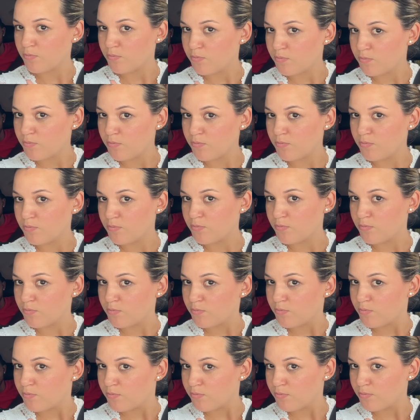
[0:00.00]

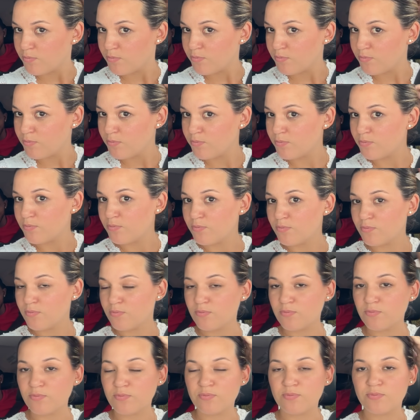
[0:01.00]

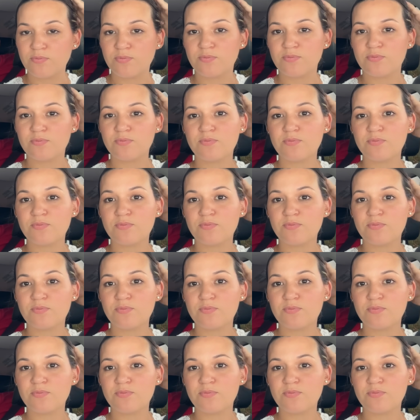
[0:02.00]
The person shown says nothing.